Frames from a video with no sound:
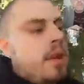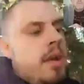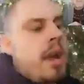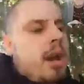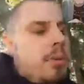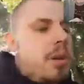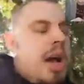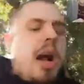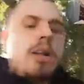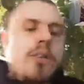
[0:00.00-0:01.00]
and I'm going to
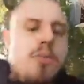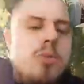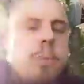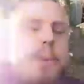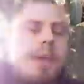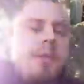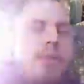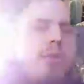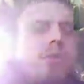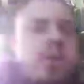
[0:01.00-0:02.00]
ask everyone's
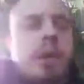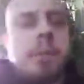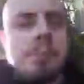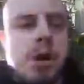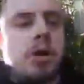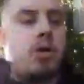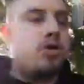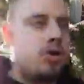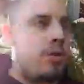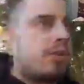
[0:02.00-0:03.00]
opinion in
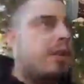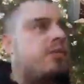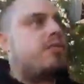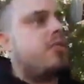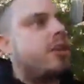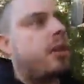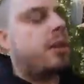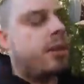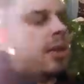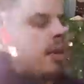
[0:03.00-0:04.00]
Burton-on-Trent, Staffordshire.
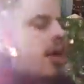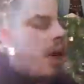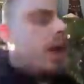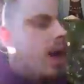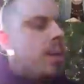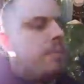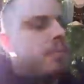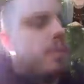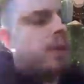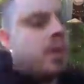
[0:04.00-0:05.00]

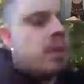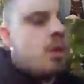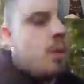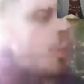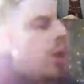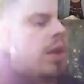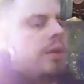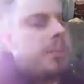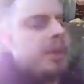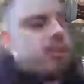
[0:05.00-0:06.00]
What
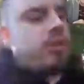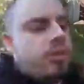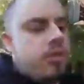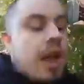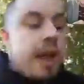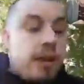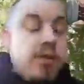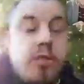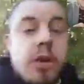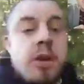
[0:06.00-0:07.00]
can be
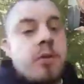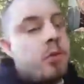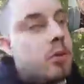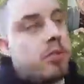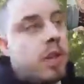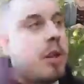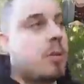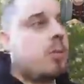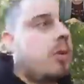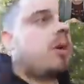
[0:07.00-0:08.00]
changed for the town?